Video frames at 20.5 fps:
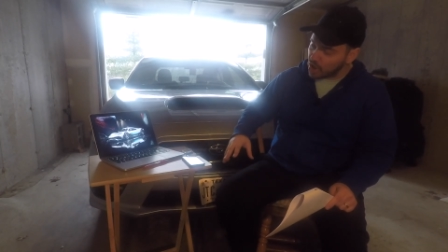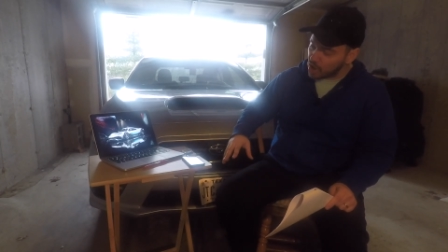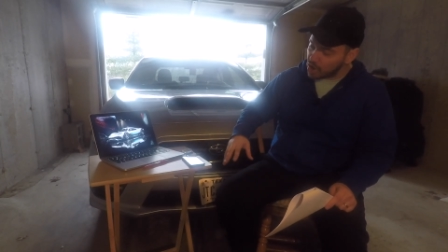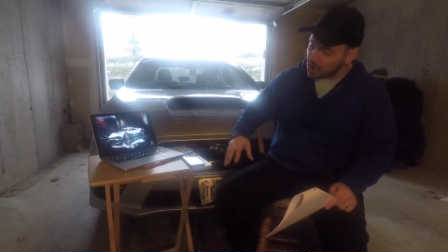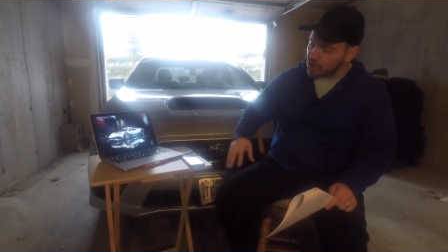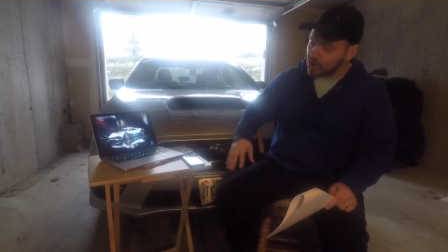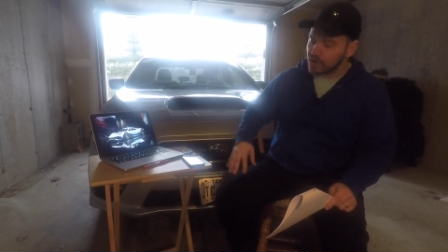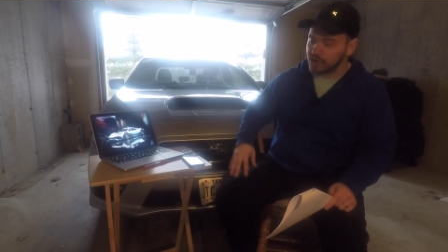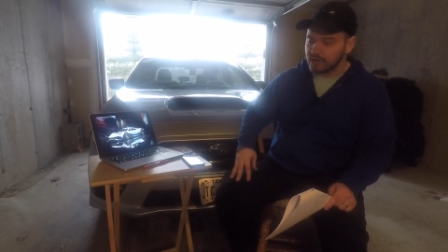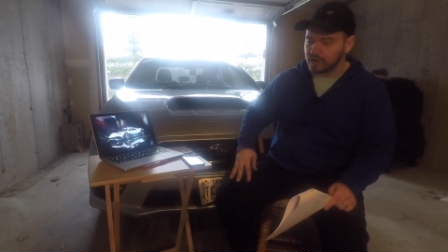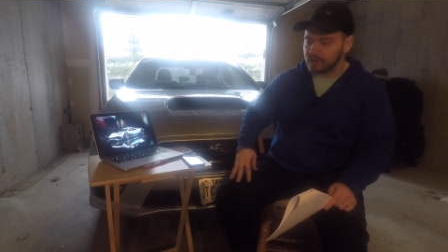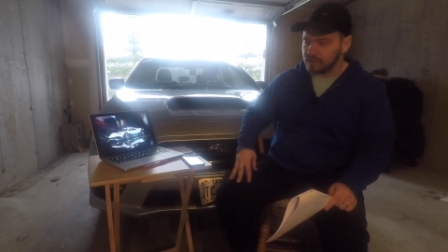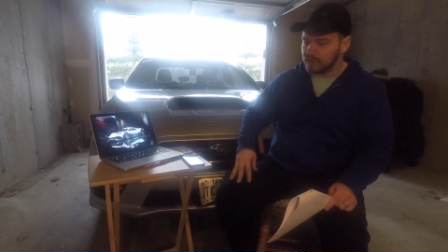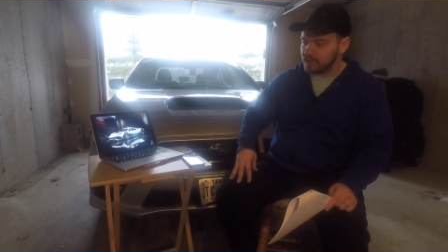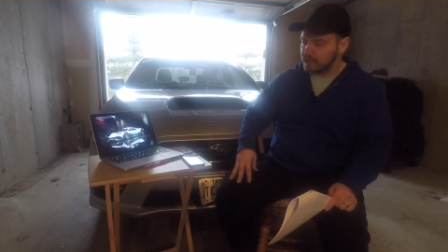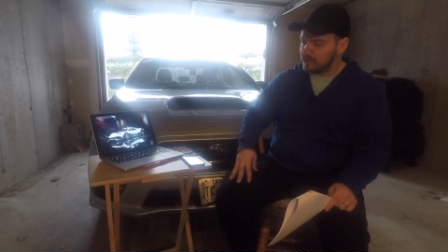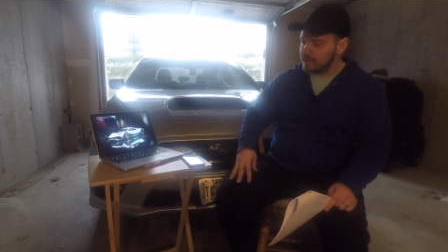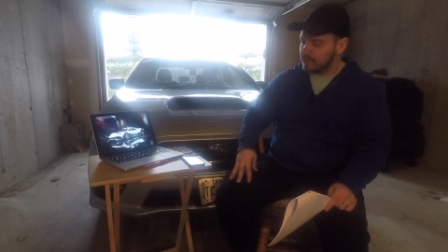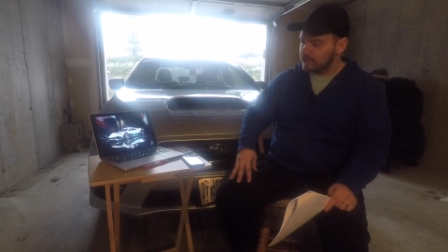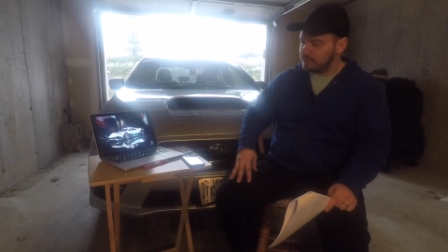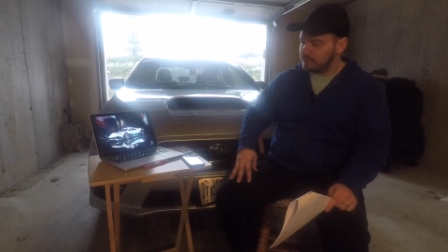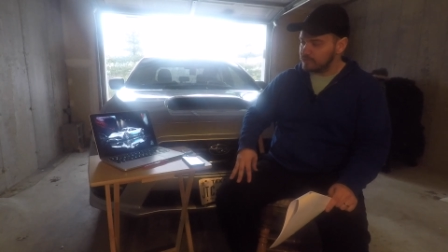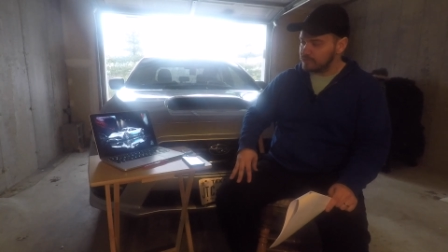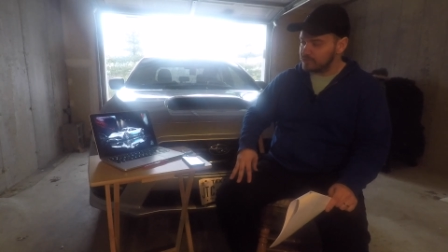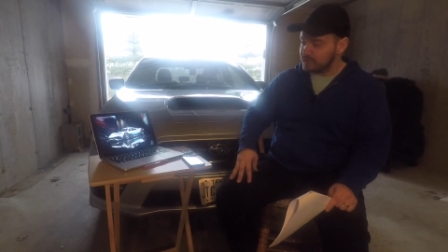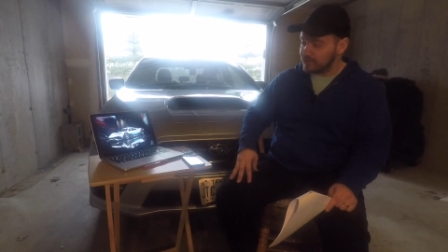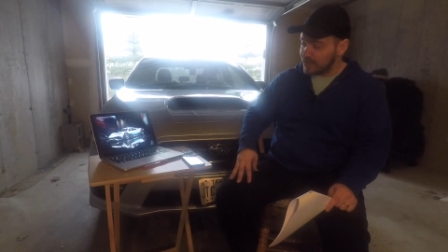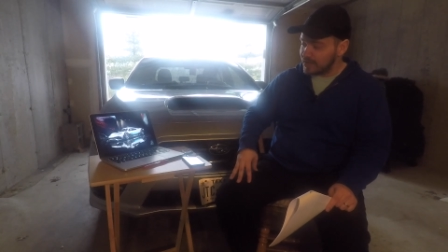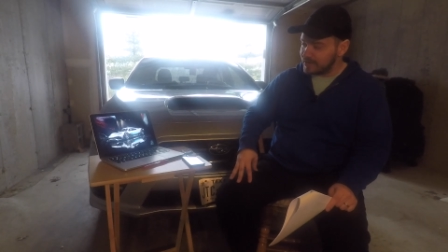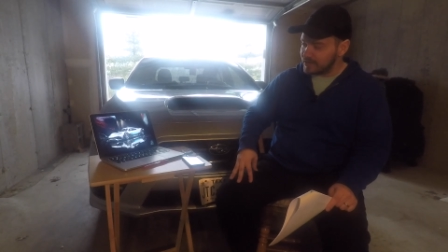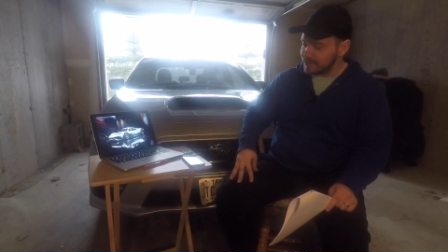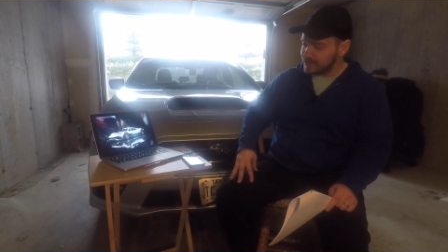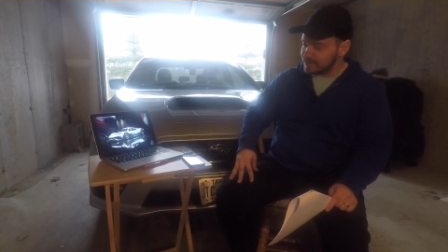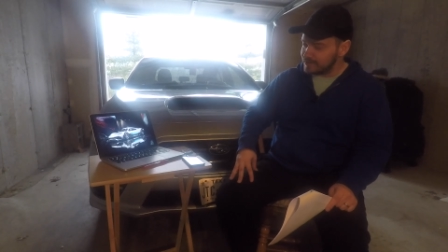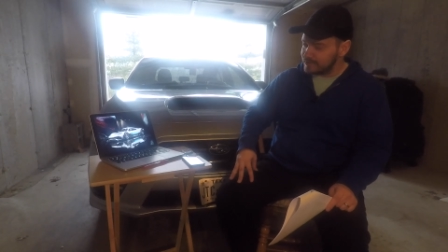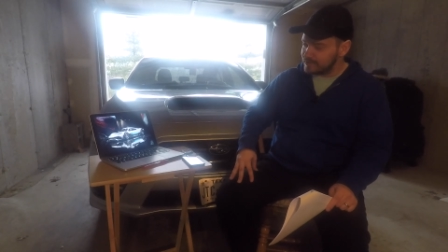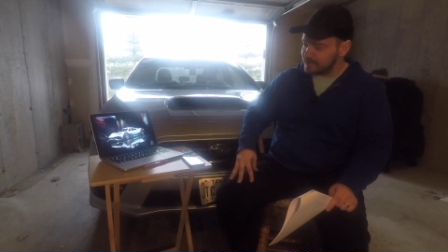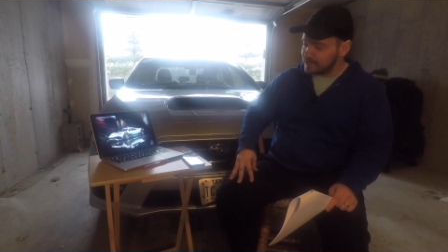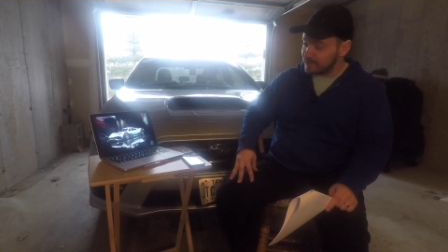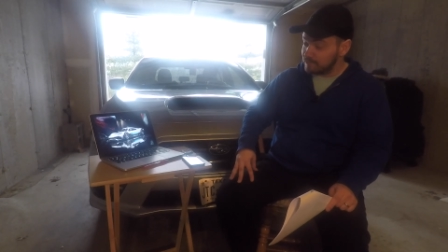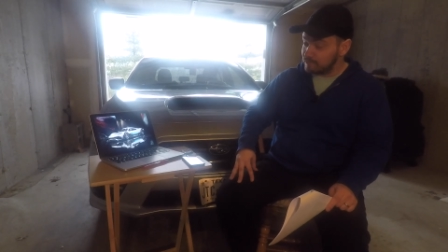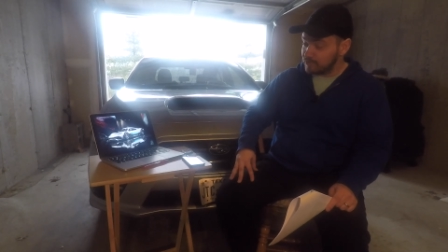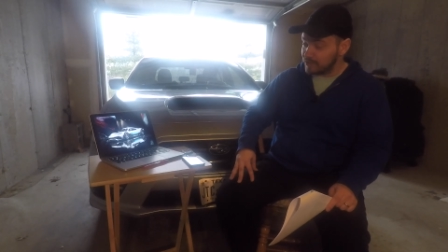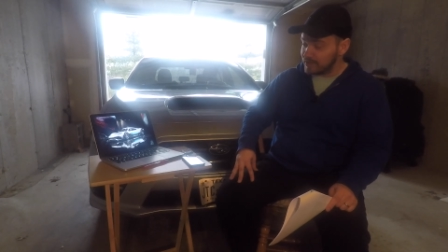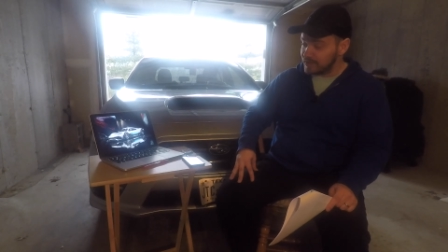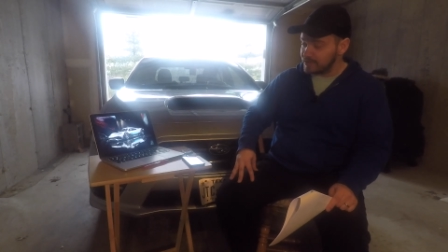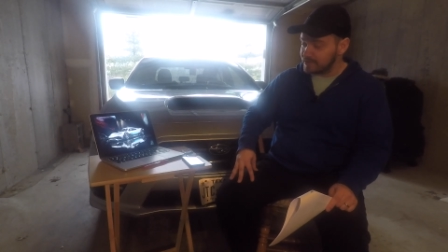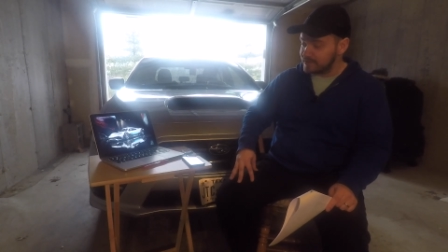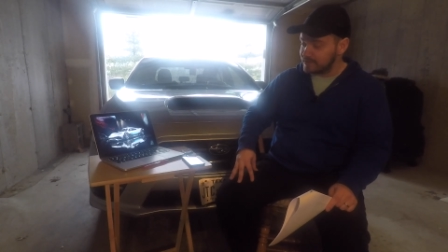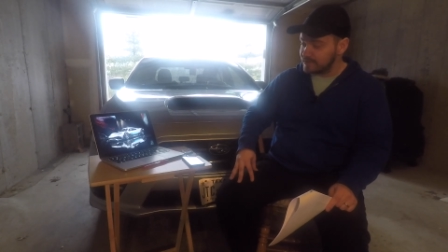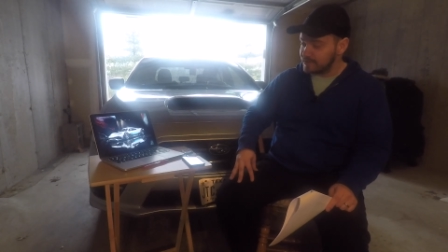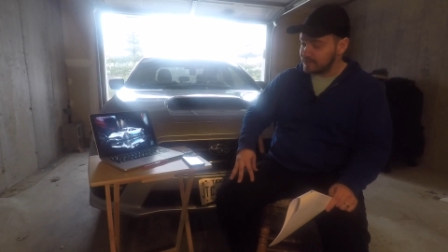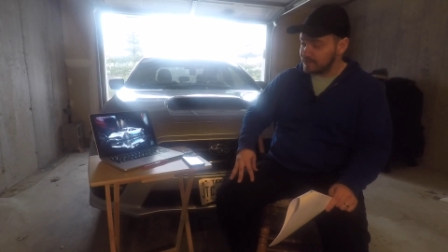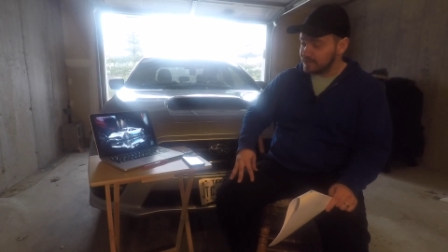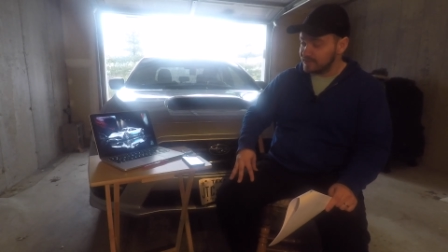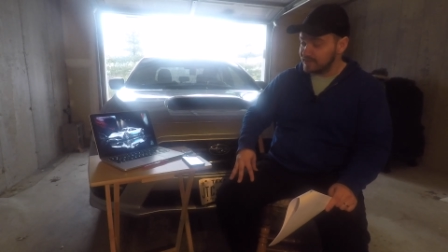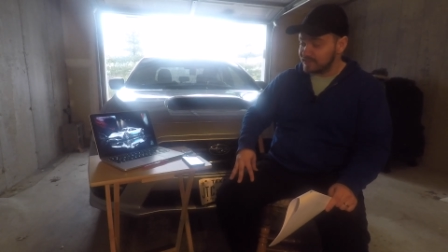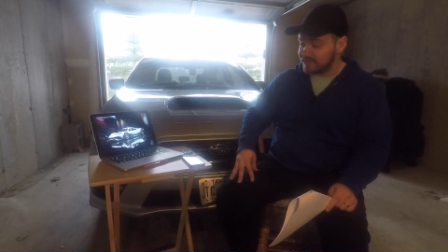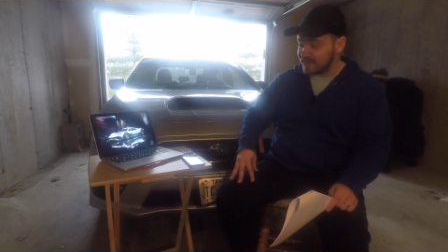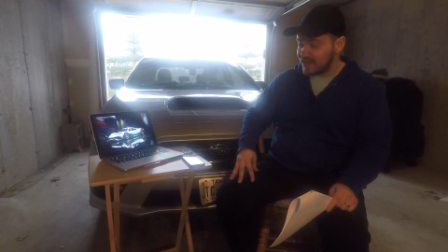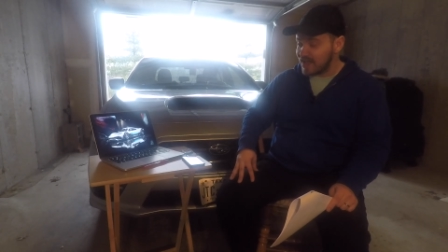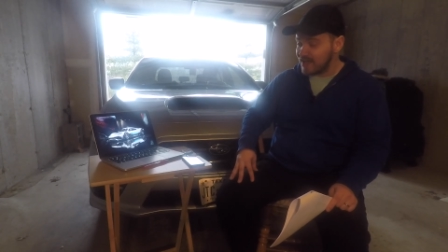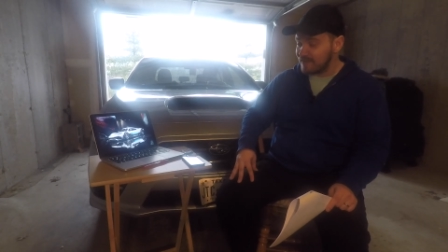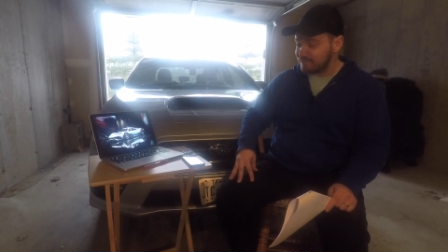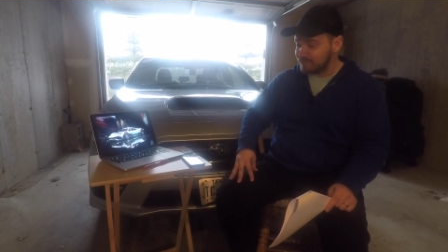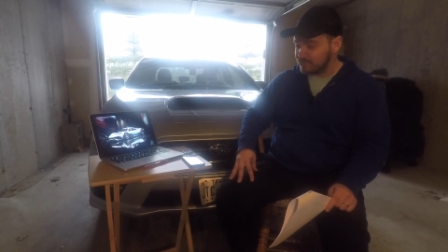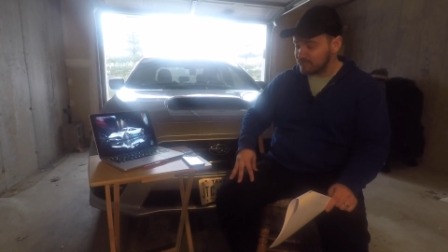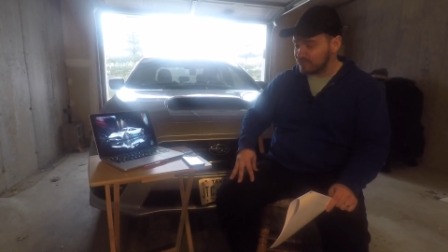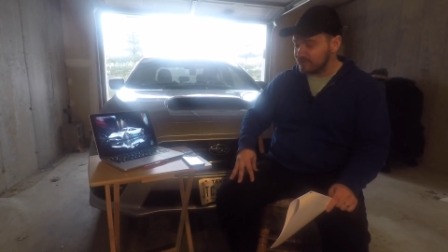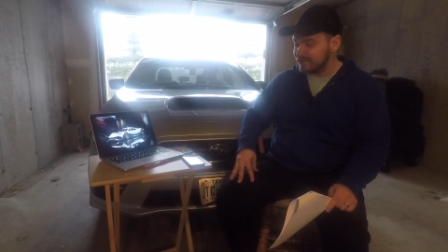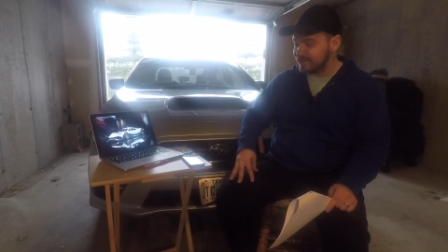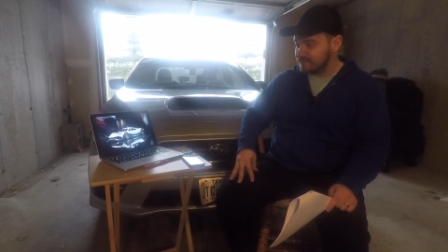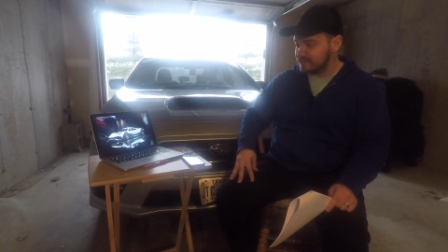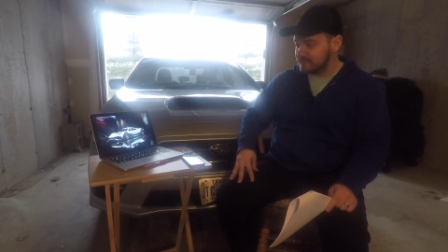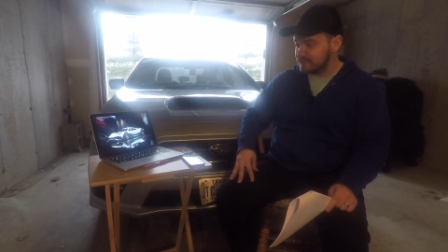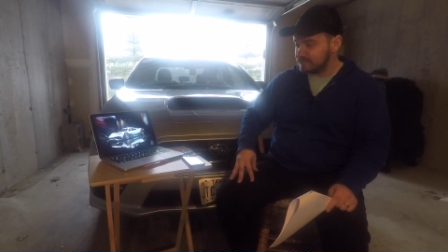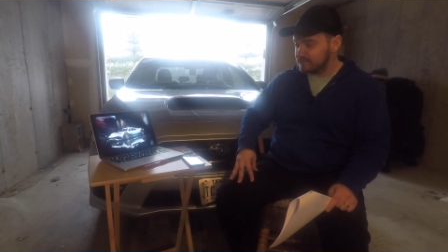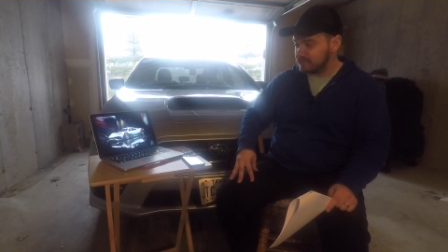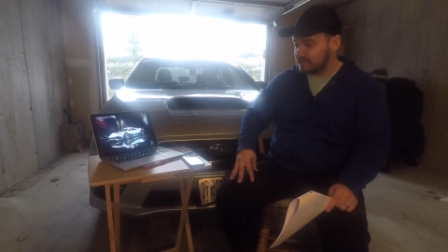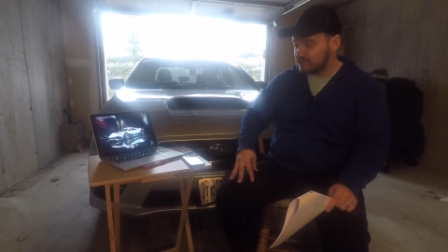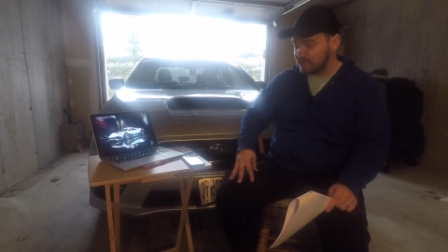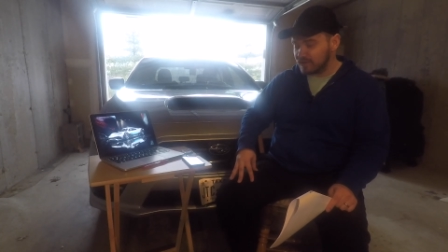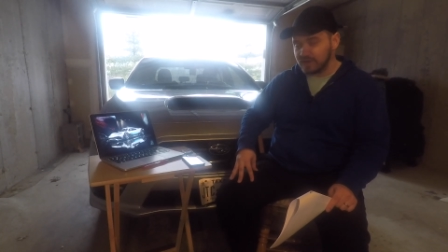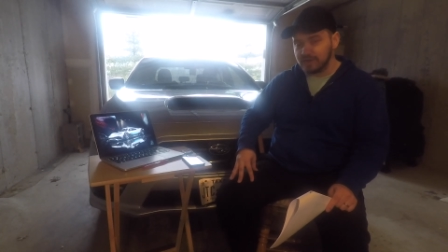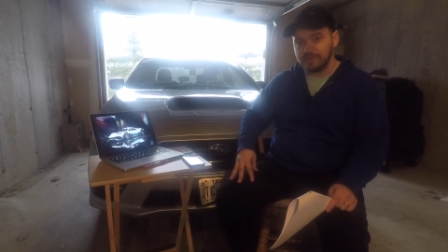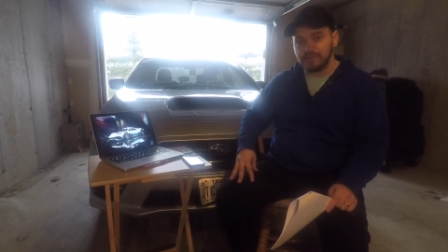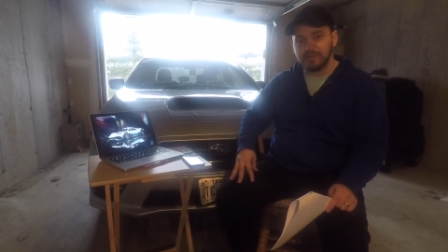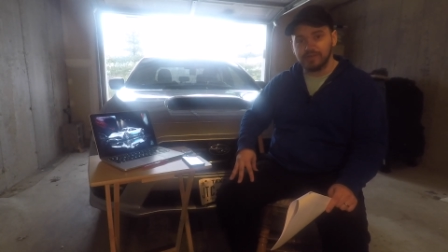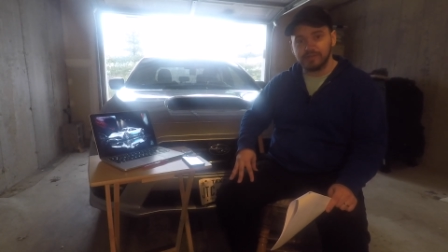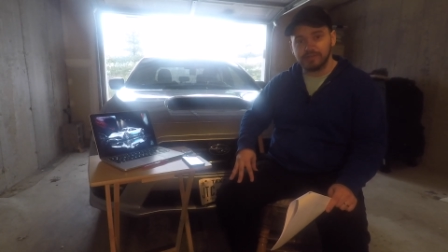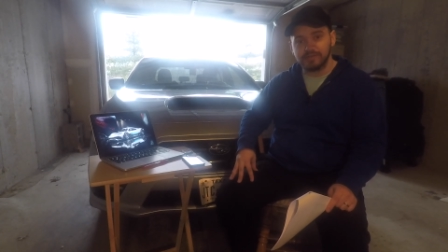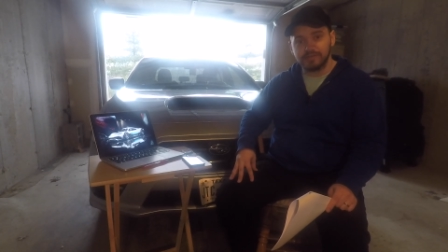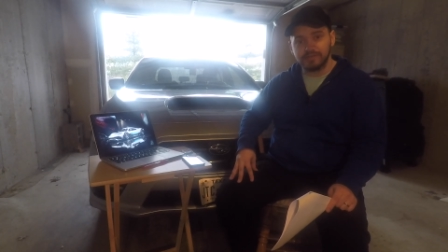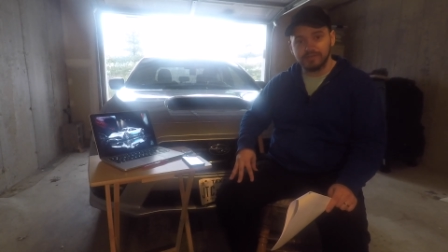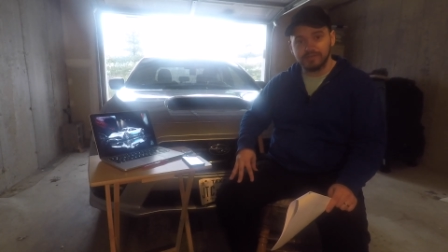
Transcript: earn Mercedes a place in the top three craziest